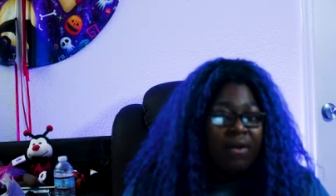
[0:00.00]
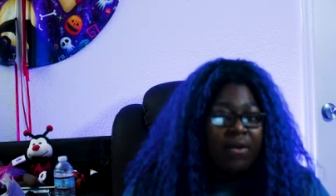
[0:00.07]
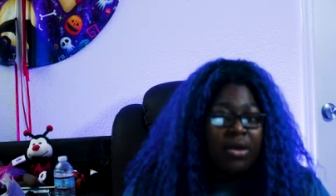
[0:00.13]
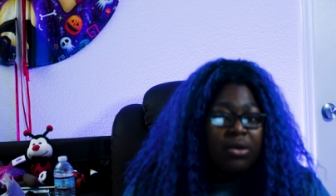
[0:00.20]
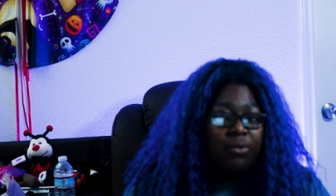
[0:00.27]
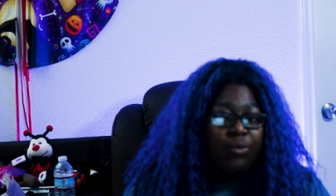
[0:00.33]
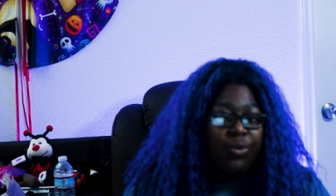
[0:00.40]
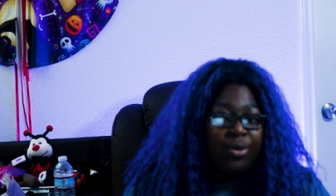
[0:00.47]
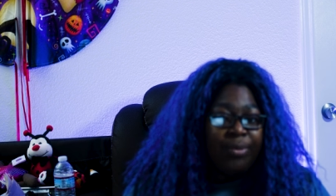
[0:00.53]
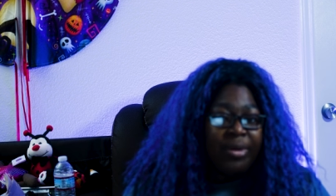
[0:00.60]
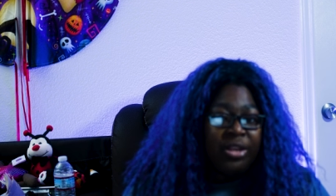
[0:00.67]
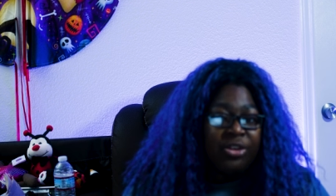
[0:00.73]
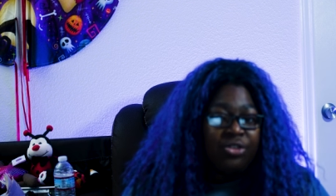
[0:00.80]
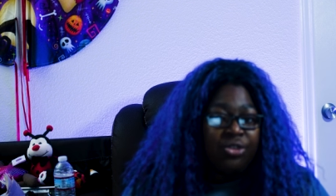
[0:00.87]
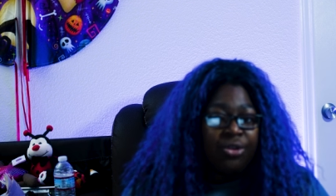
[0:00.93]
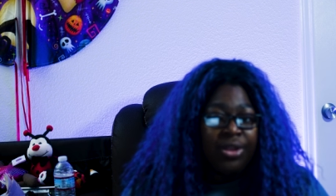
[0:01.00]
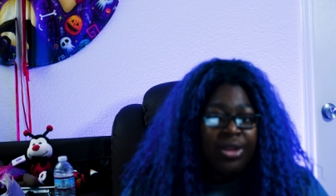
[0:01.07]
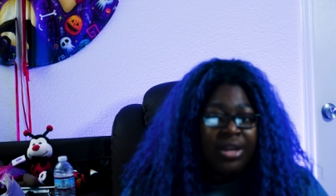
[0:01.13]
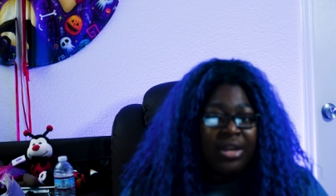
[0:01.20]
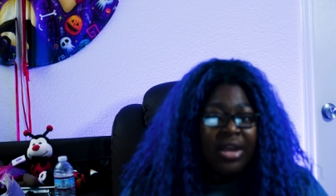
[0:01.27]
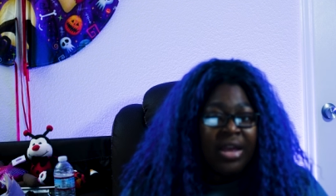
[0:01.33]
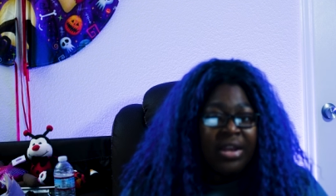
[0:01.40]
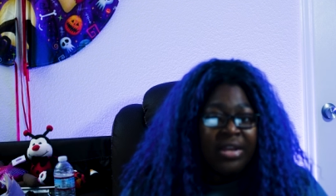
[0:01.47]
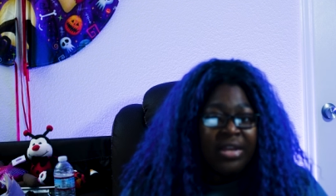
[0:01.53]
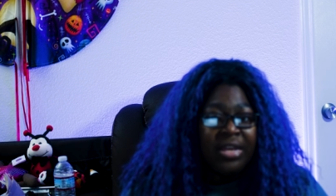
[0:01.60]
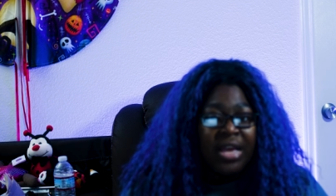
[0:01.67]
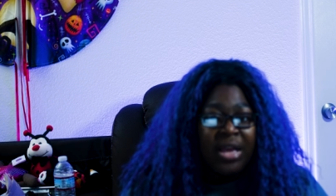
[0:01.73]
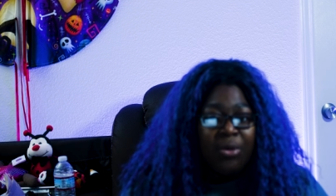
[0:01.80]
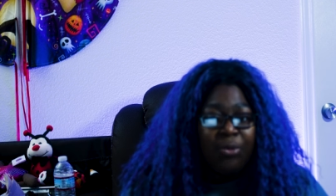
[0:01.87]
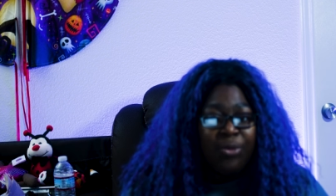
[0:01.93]
We meet Charlie and Andy
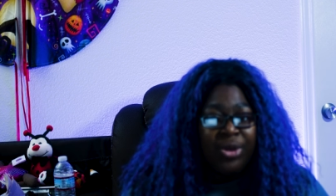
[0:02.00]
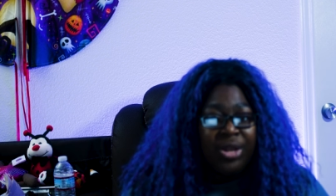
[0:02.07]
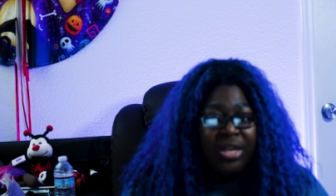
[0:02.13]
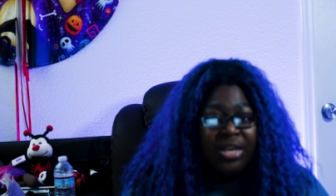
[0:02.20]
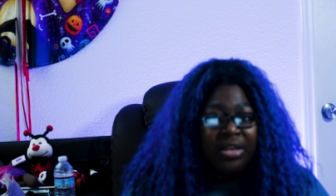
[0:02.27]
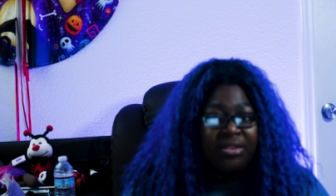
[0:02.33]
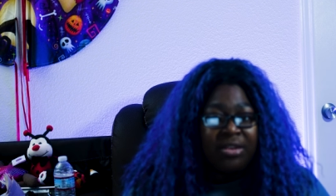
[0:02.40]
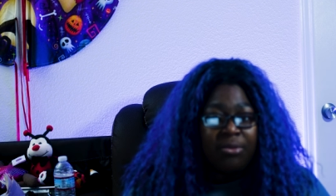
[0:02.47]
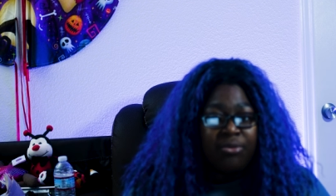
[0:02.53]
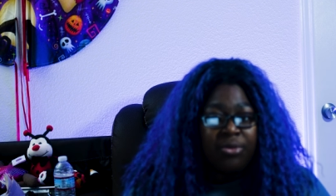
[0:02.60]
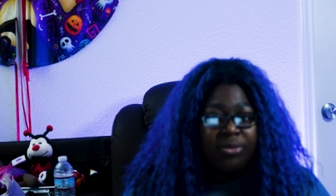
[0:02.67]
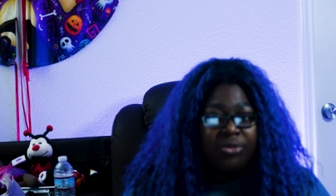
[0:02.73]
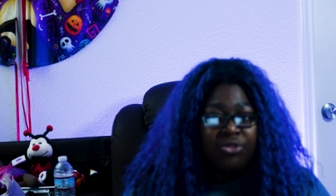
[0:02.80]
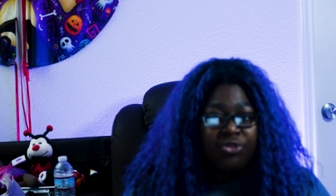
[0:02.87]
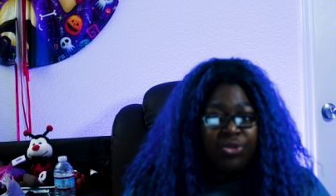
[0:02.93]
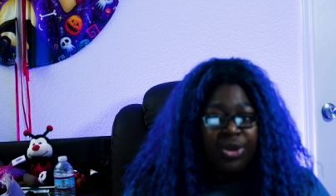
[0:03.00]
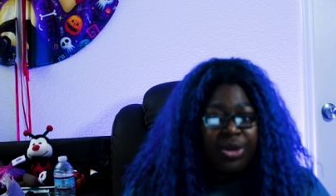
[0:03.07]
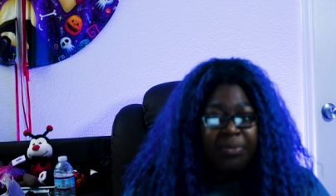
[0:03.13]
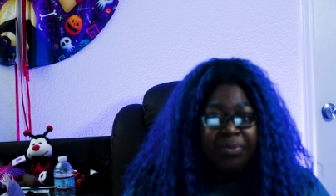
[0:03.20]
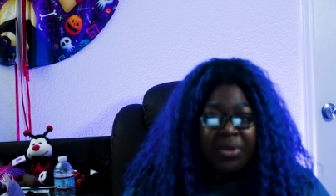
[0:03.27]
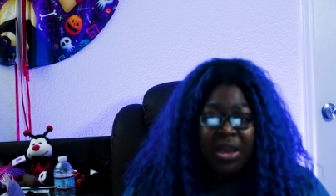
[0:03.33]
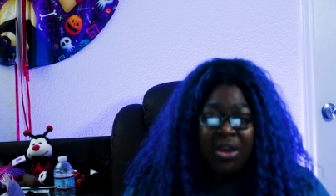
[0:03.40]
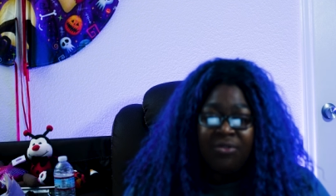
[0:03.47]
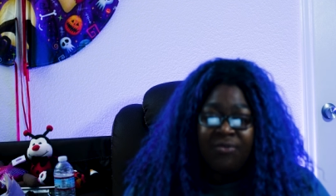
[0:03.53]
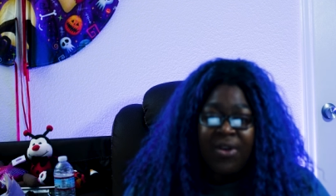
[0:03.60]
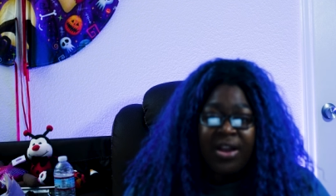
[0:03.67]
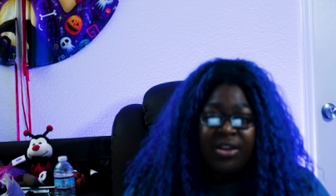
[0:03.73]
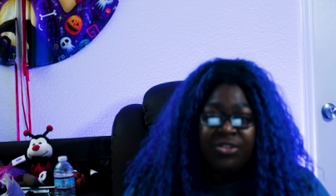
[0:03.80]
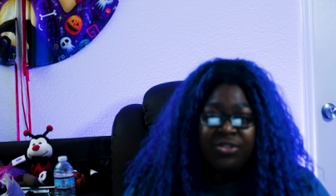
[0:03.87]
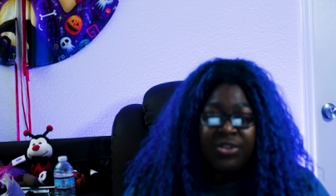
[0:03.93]
when he gets up from his dream and finds
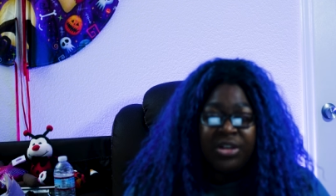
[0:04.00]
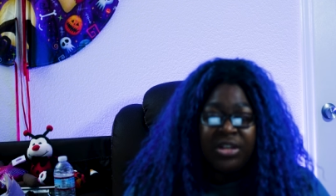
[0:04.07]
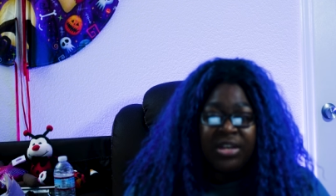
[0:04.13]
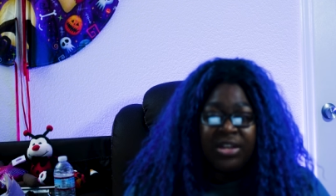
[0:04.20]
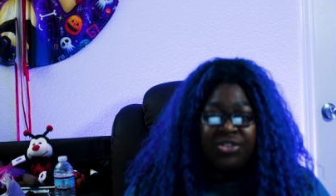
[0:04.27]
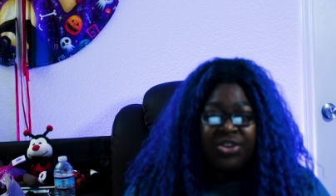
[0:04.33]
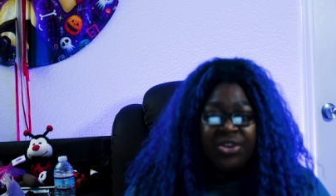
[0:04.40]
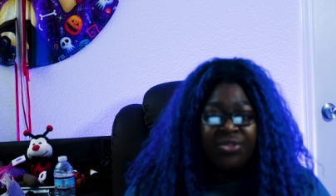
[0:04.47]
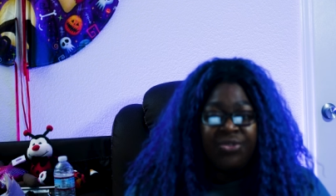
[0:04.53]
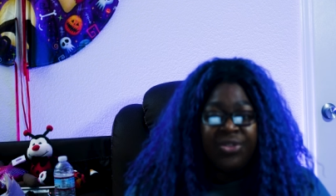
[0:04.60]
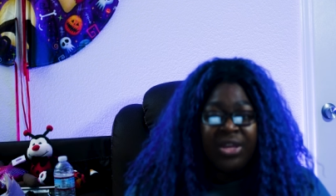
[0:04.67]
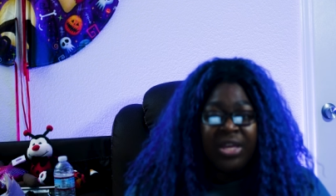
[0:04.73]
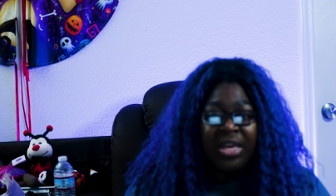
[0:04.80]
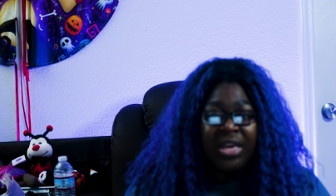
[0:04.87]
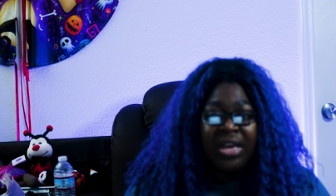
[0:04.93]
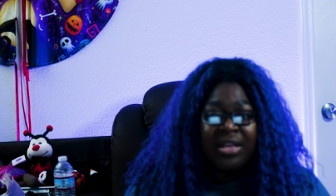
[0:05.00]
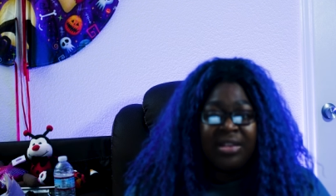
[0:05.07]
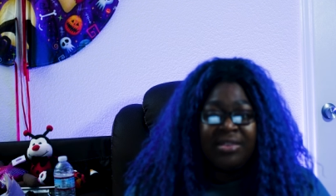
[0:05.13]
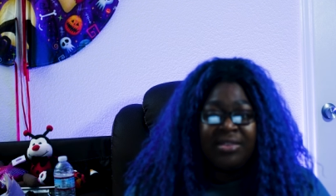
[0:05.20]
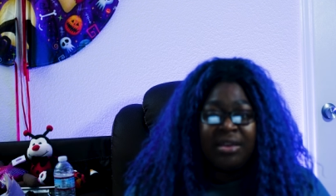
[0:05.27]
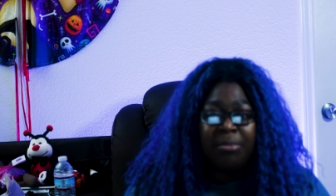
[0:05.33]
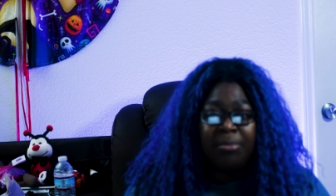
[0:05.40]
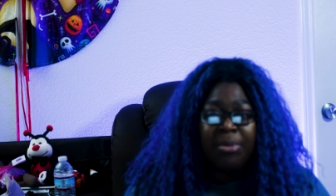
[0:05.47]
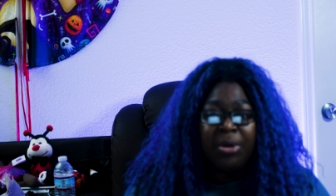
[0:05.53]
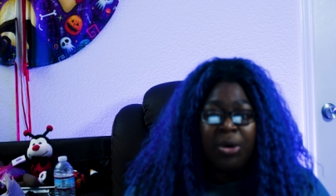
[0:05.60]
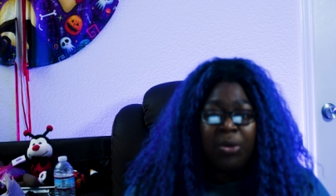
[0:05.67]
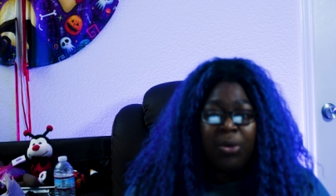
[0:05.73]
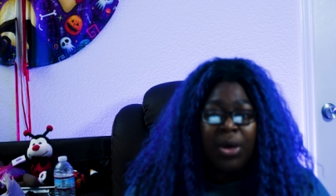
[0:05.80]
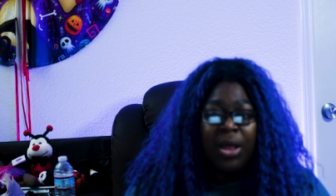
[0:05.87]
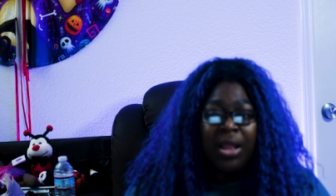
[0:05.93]
her in the kitchen flicking a Zippo
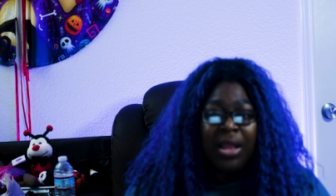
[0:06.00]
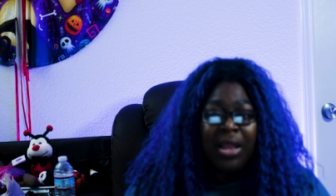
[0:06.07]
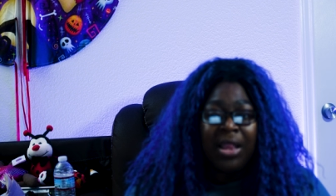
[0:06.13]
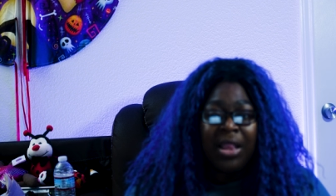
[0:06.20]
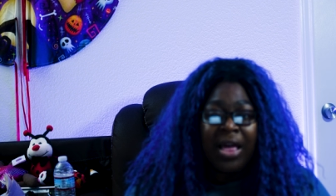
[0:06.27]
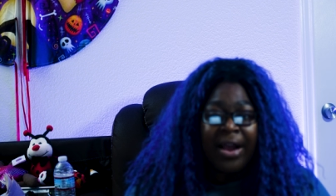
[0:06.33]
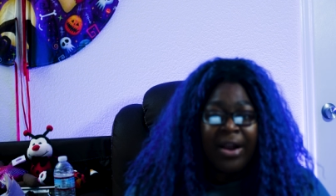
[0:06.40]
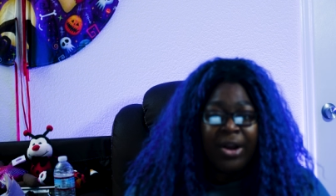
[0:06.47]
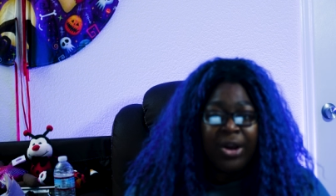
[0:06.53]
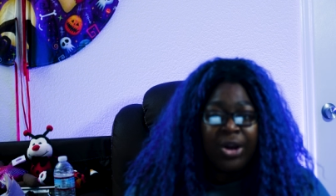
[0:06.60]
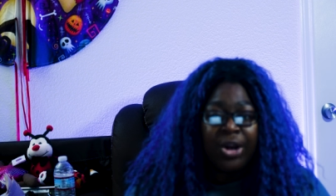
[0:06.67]
lighter.